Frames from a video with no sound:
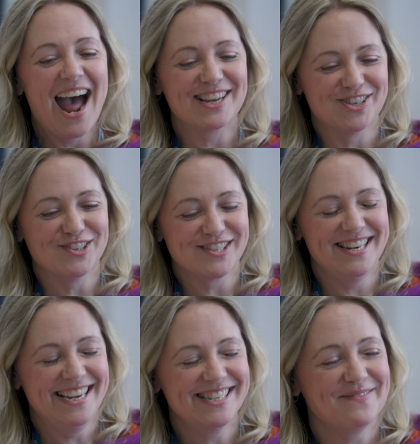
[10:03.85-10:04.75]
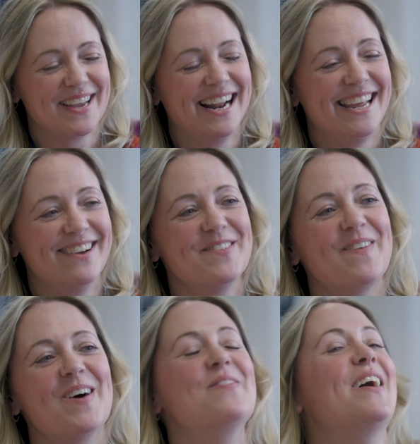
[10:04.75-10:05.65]
I just need to be clear
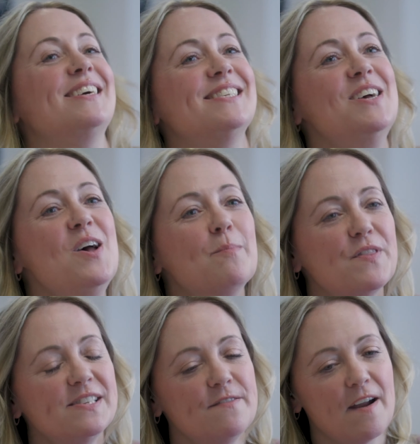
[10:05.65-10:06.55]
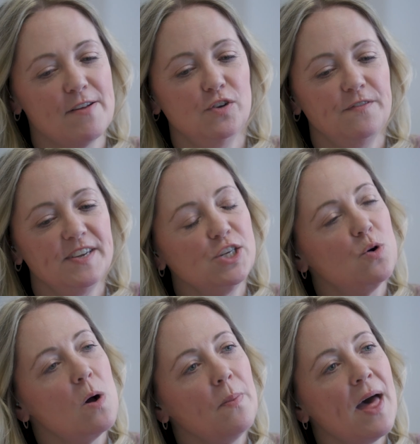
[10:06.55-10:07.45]
about that. But there's a very good video
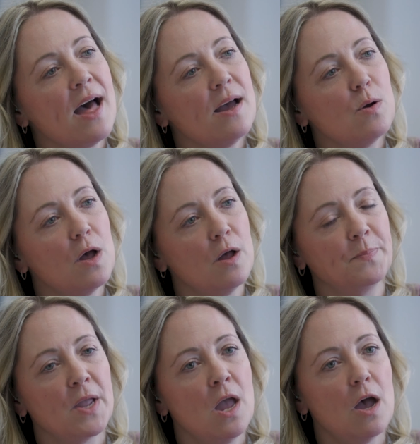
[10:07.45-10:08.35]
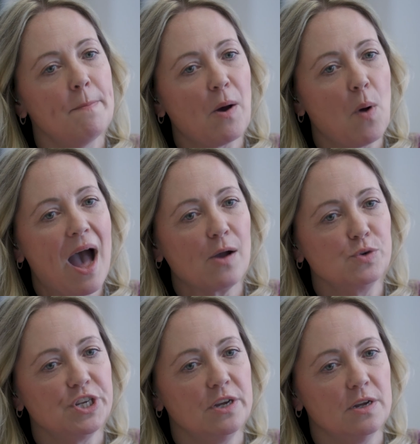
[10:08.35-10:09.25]
on that about
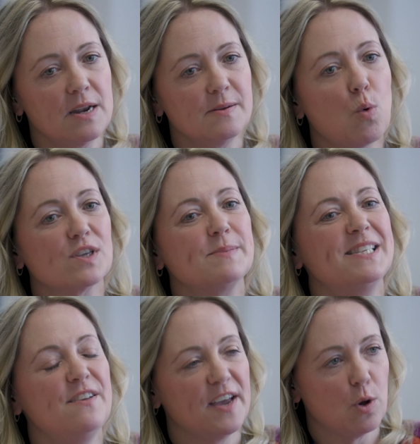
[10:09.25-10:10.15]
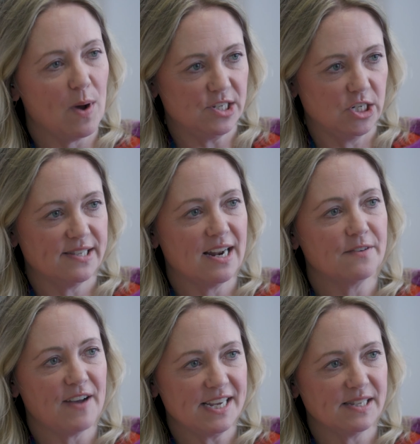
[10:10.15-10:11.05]
what specific questions and
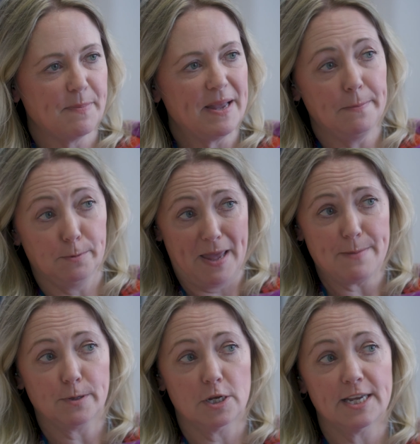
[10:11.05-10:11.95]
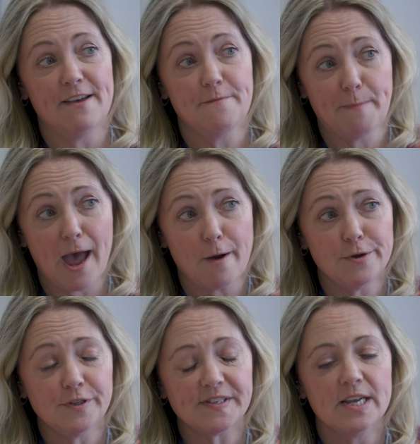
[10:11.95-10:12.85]
advice people can give
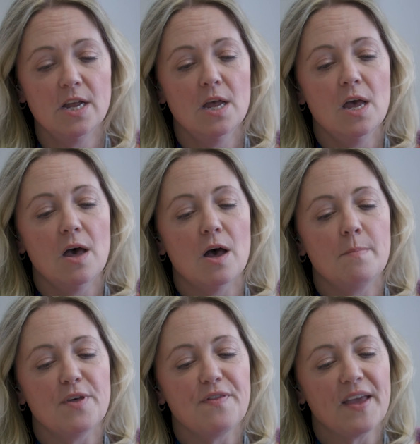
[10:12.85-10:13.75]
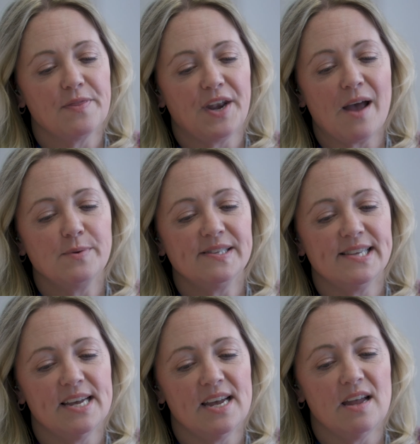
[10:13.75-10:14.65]
parents. The thing that I would
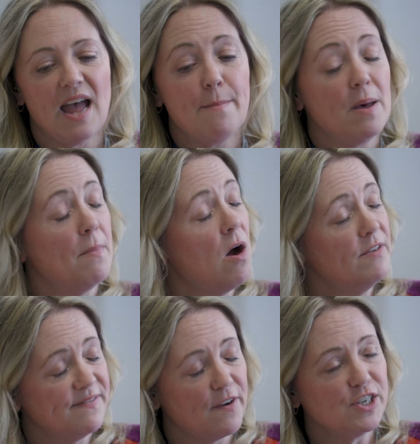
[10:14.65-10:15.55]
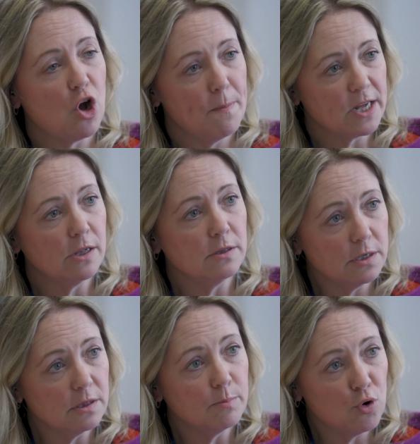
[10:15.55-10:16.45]
say, MMR is very topical
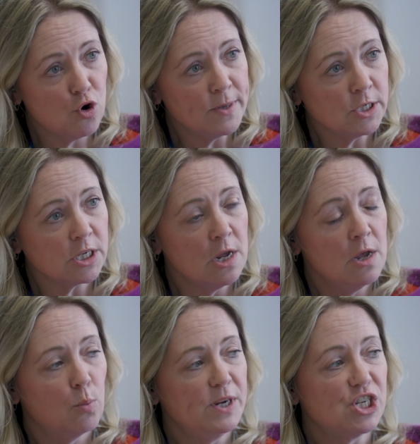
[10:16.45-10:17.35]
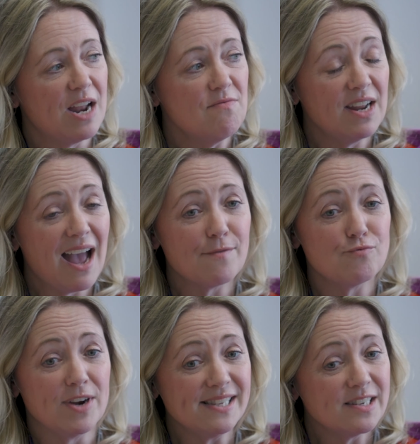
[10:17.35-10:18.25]
at the moment. We generally have
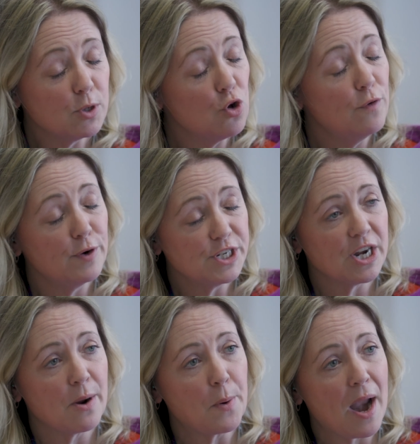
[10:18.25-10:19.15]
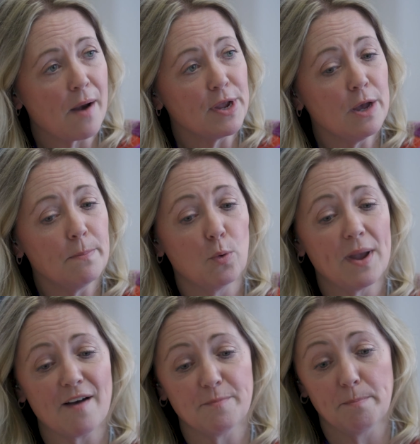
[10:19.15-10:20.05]
reasonable coverage in our area, but we
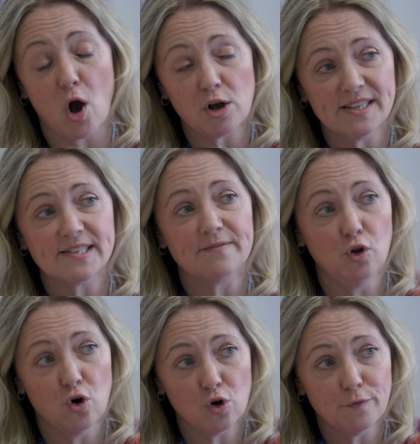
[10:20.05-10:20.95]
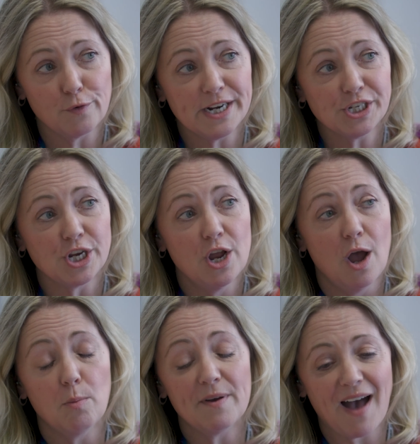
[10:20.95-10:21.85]
have pockets of low coverage,
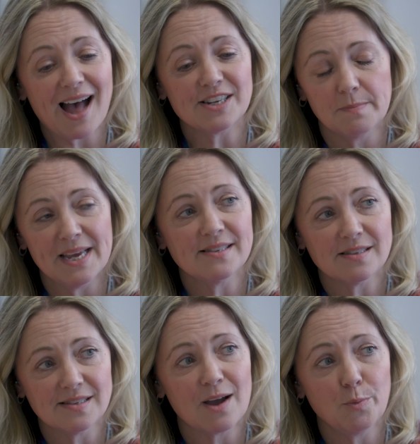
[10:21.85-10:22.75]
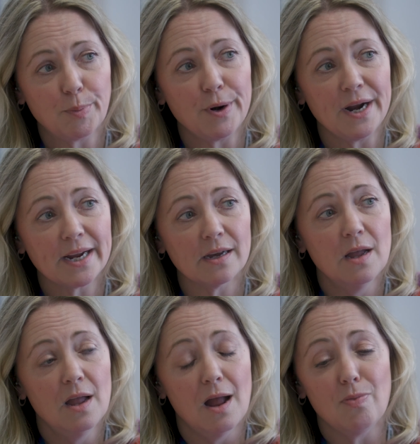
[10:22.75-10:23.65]
and we've had a measles outbreak,
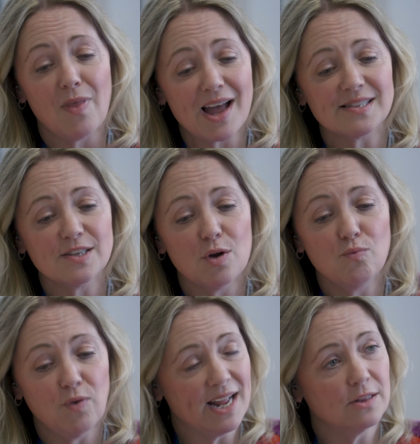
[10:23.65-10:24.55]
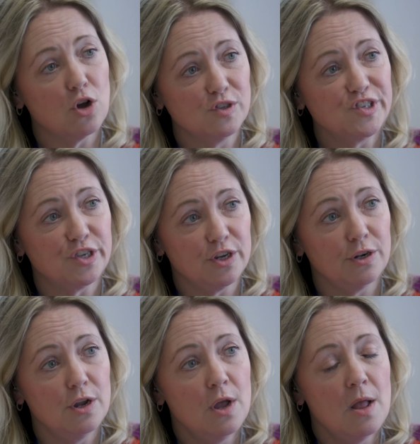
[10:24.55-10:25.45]
and that's a real concern.